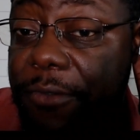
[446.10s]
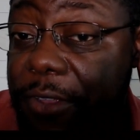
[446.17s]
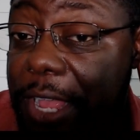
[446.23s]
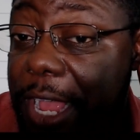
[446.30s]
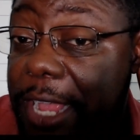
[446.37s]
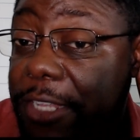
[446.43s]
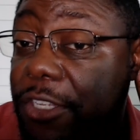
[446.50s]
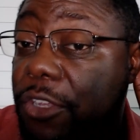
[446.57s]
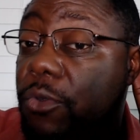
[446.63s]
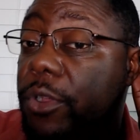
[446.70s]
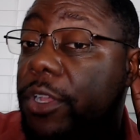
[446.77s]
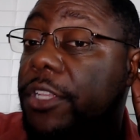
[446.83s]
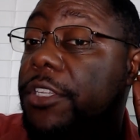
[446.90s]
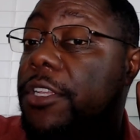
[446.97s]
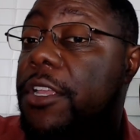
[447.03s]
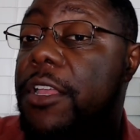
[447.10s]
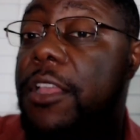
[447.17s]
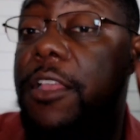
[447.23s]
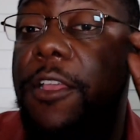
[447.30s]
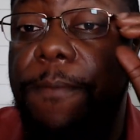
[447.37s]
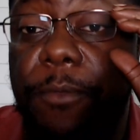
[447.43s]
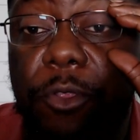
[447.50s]
consequence.
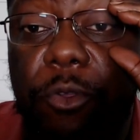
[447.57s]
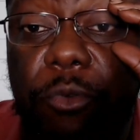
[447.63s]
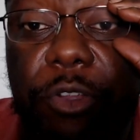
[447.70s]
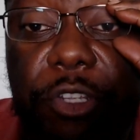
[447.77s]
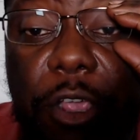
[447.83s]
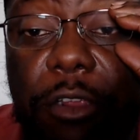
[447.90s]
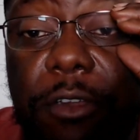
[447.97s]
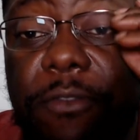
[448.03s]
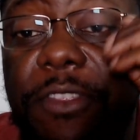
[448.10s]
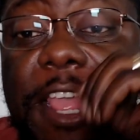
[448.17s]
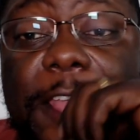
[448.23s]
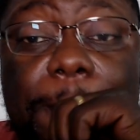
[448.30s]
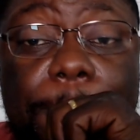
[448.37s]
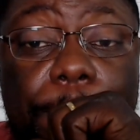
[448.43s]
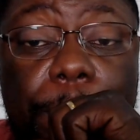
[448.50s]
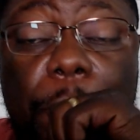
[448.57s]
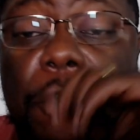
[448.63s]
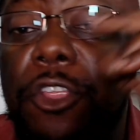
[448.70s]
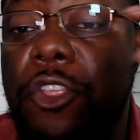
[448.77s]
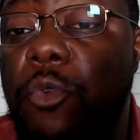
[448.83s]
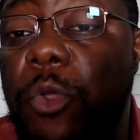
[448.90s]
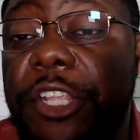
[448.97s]
Result of that. Are
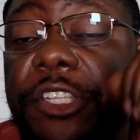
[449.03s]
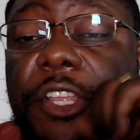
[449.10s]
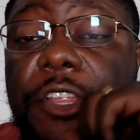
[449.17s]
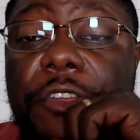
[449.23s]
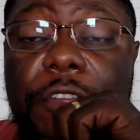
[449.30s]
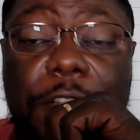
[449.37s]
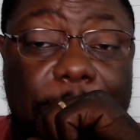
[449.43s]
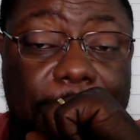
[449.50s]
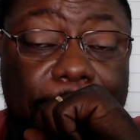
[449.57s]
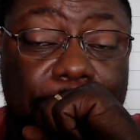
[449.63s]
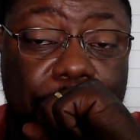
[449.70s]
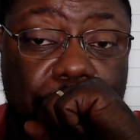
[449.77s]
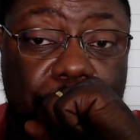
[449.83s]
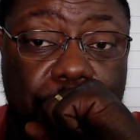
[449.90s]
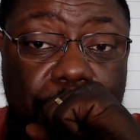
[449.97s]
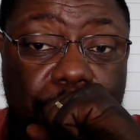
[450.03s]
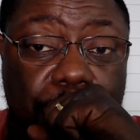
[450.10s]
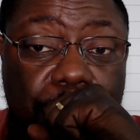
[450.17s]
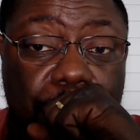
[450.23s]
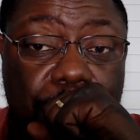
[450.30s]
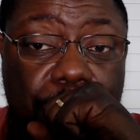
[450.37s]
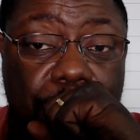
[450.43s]
you wasting your time?
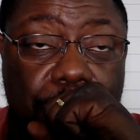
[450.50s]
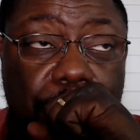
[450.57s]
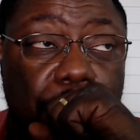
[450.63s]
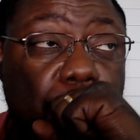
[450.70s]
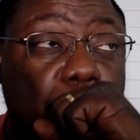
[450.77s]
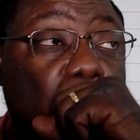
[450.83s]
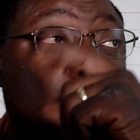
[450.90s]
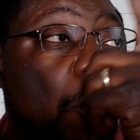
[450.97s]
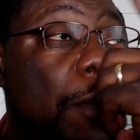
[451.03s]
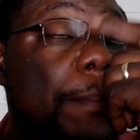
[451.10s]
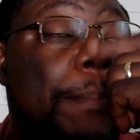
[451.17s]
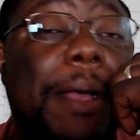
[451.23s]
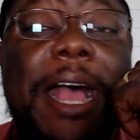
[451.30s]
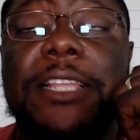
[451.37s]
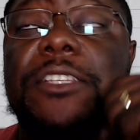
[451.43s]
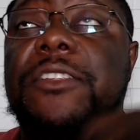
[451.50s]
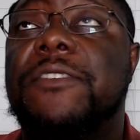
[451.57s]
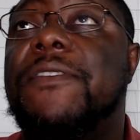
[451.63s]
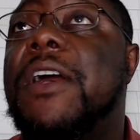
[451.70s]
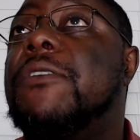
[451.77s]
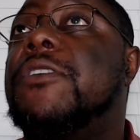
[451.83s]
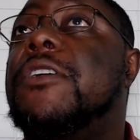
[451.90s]
We want positive
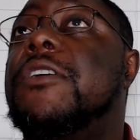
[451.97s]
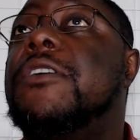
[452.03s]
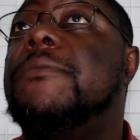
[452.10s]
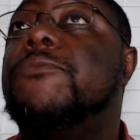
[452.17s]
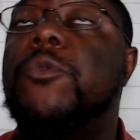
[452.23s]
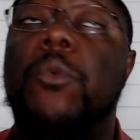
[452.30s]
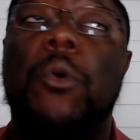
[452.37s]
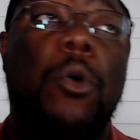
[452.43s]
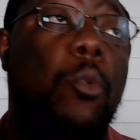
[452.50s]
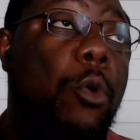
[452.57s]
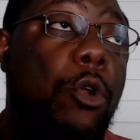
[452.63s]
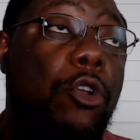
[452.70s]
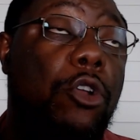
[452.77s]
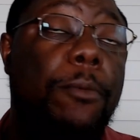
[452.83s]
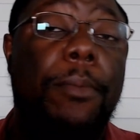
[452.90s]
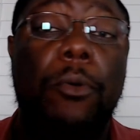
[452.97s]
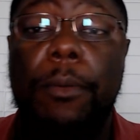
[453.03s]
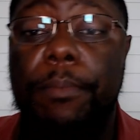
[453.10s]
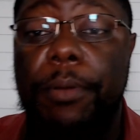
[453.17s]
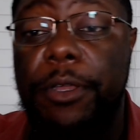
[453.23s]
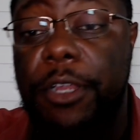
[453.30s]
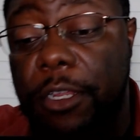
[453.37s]
outcomes. We want workable and
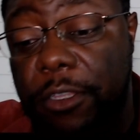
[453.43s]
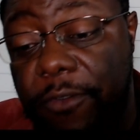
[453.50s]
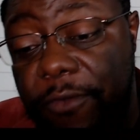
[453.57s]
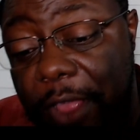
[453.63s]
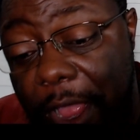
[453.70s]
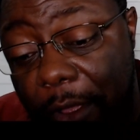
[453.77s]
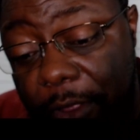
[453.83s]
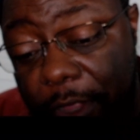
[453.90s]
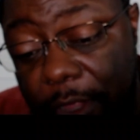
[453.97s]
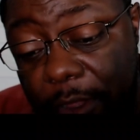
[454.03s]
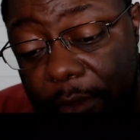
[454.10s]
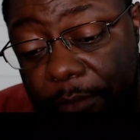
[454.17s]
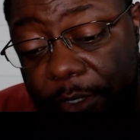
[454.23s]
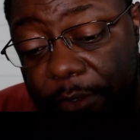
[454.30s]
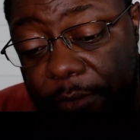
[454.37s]
productive outcomes.